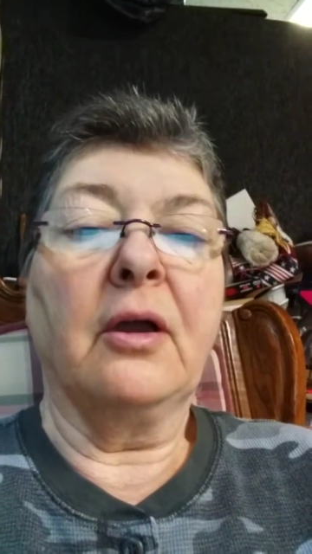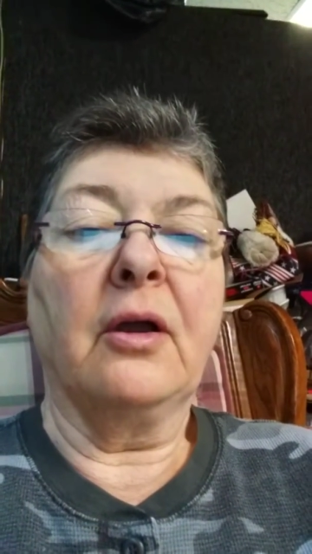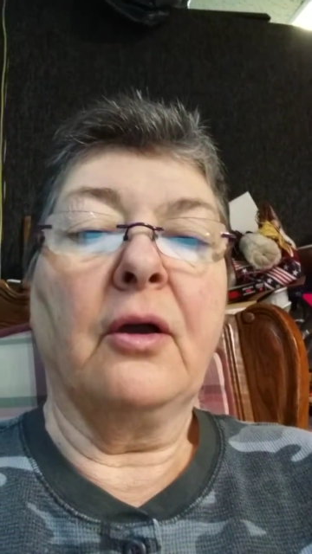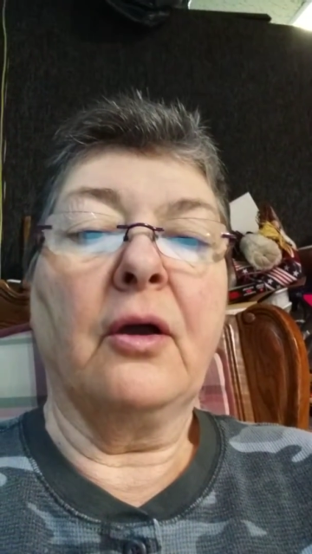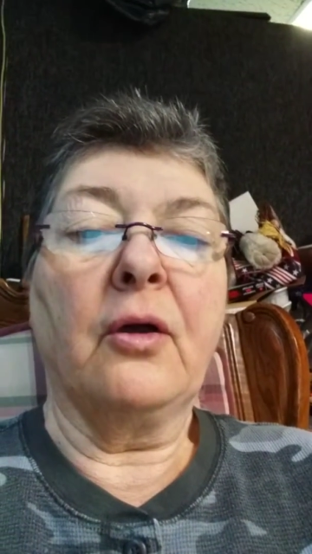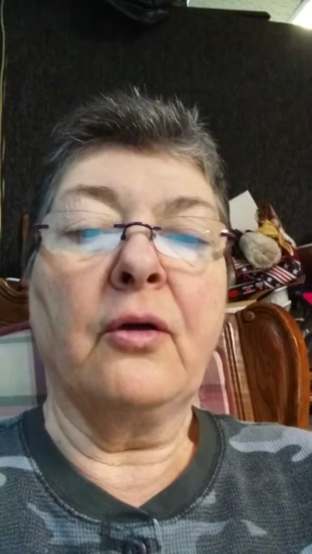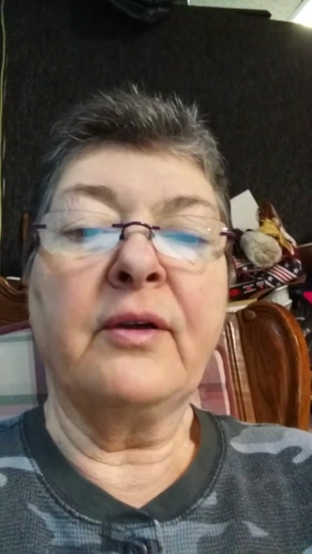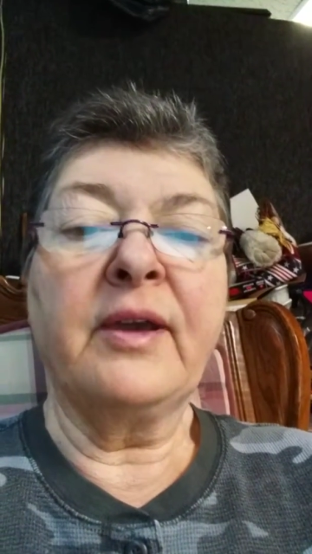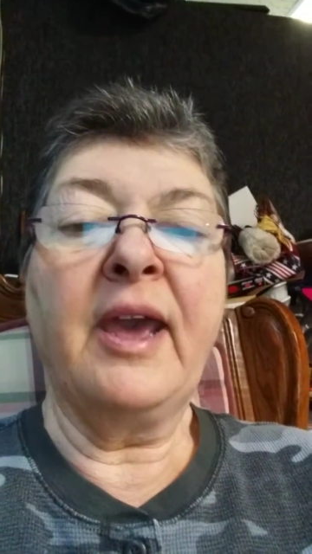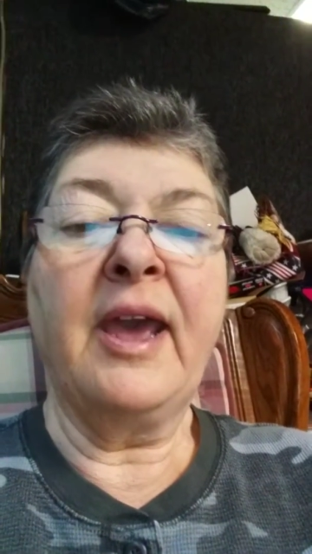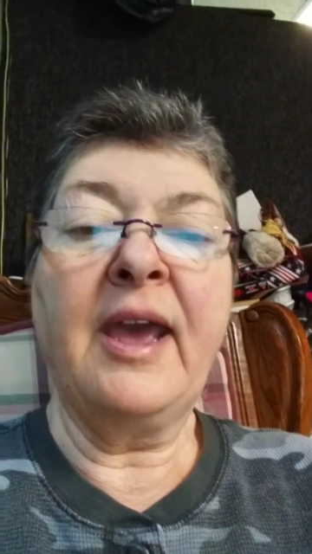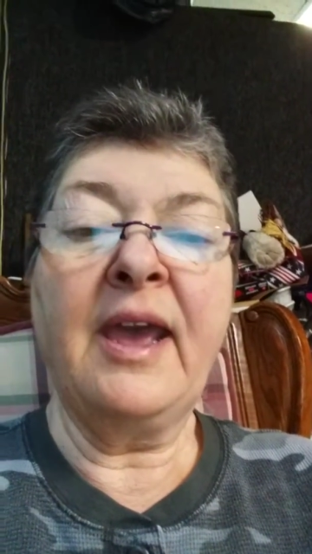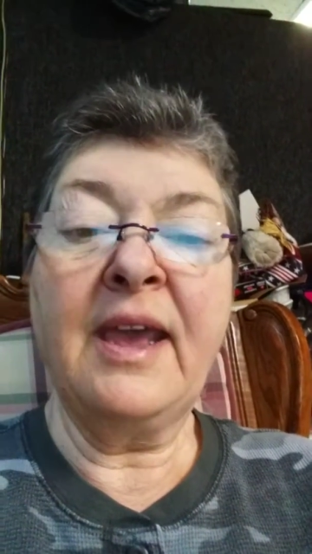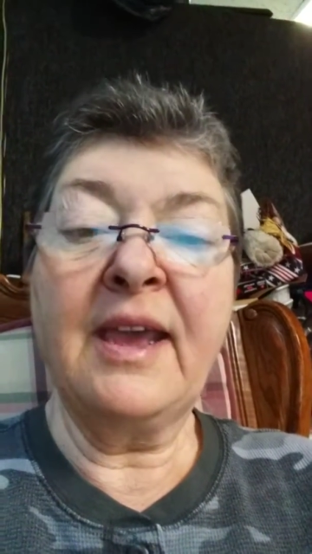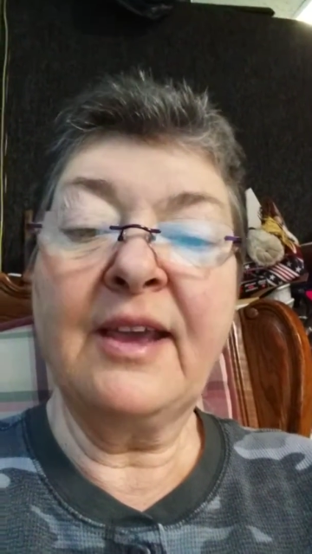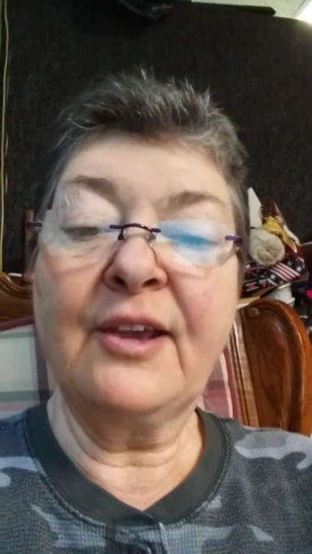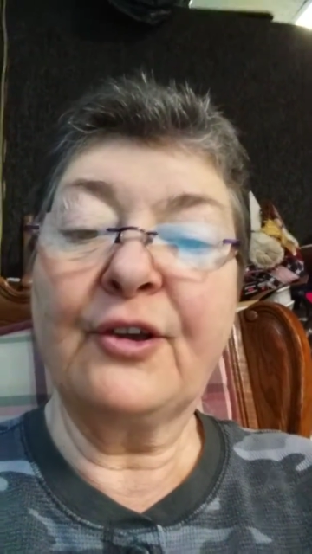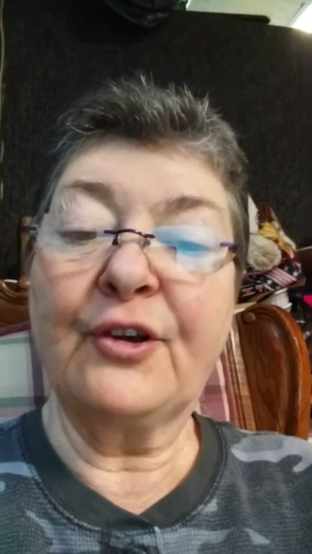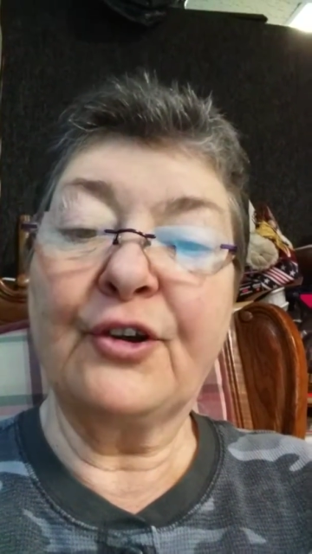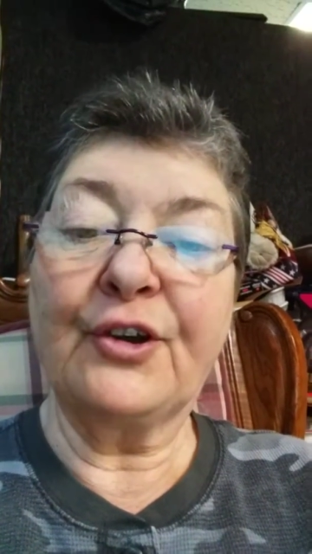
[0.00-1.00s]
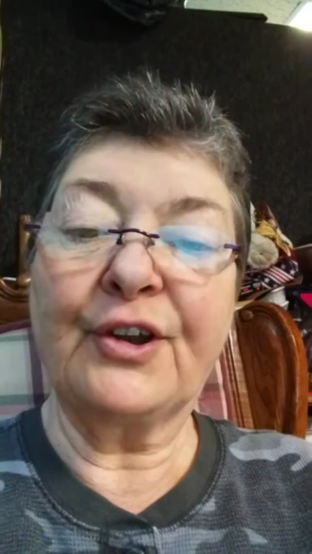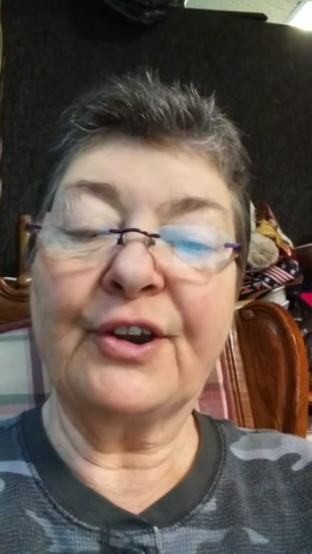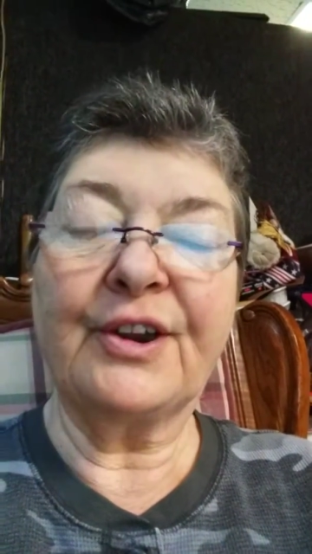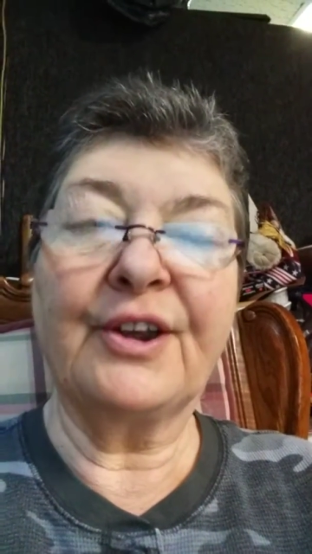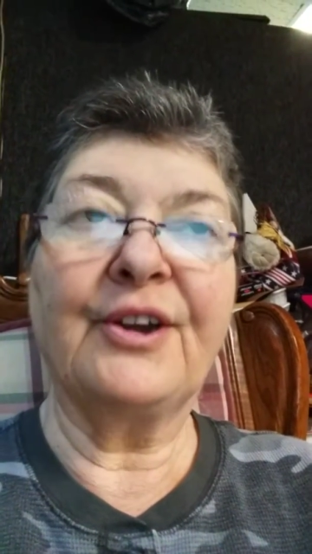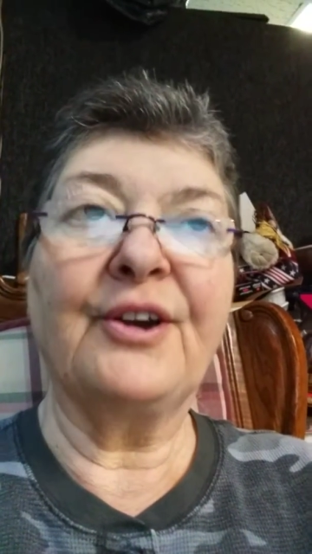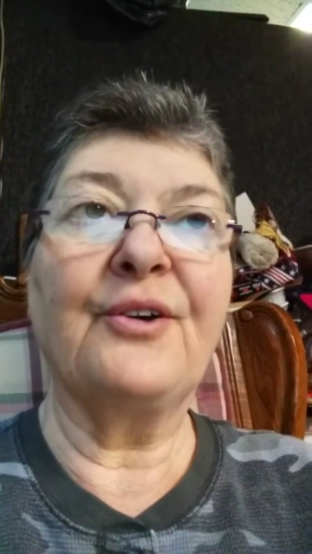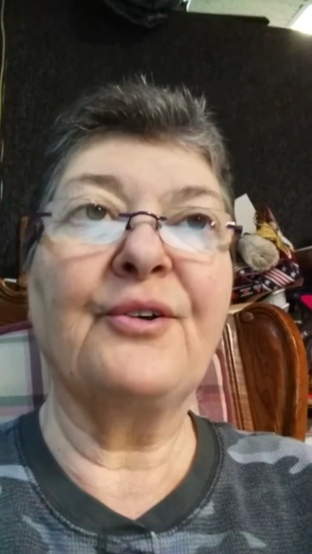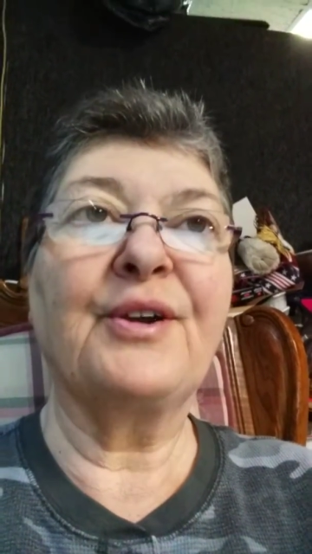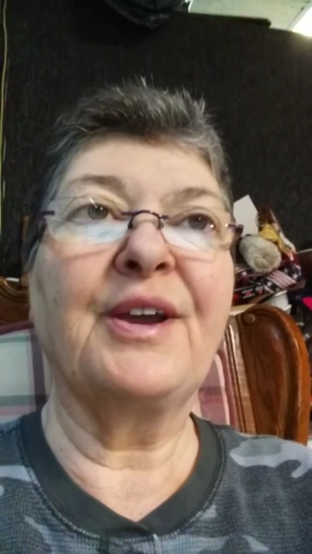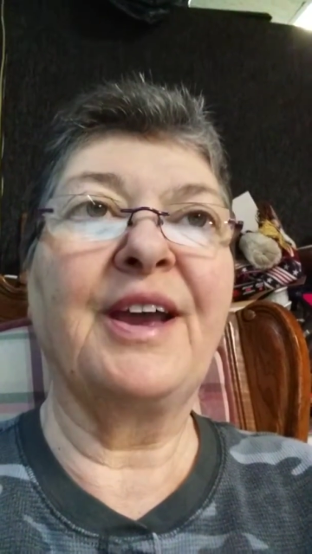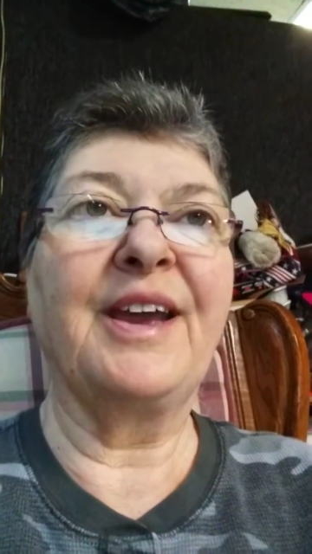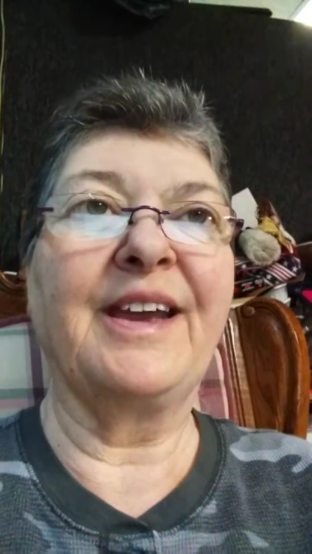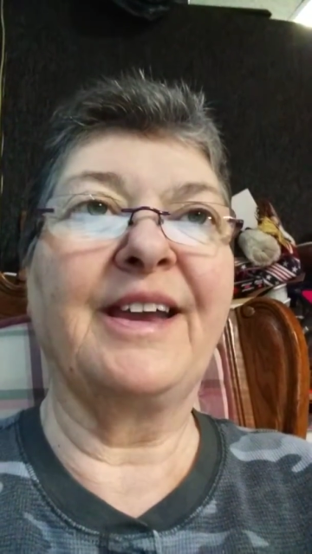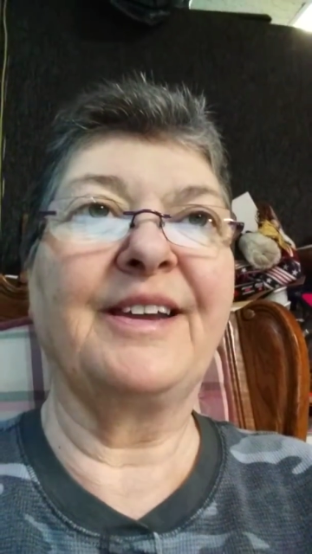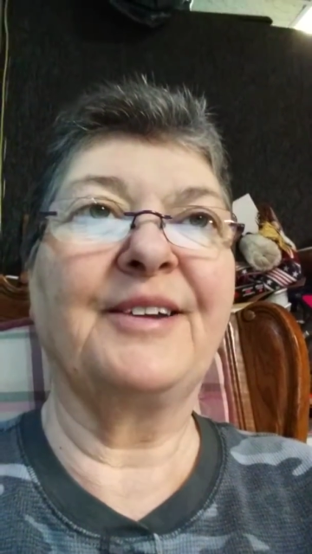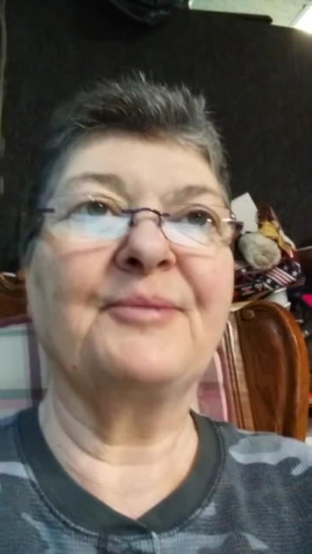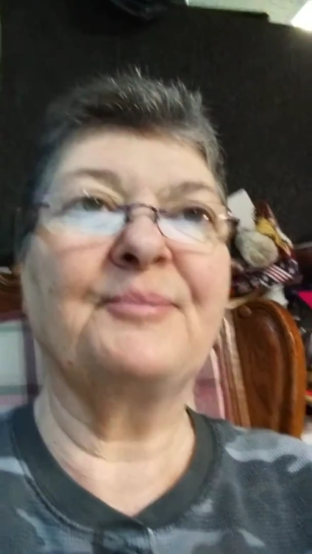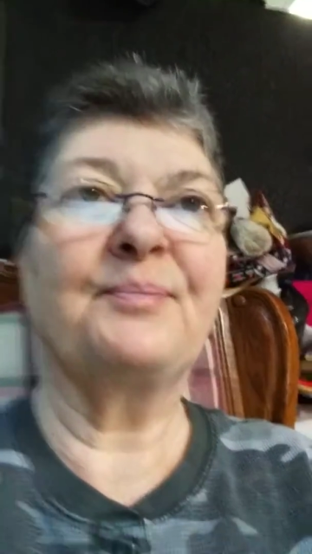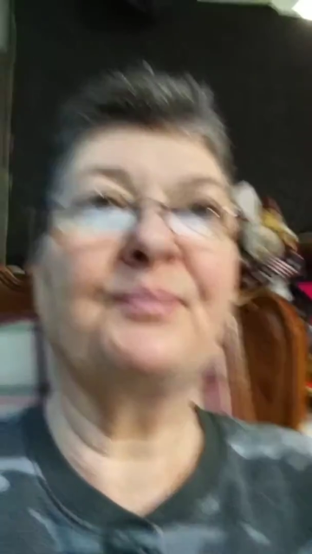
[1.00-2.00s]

Okay, good. Okay.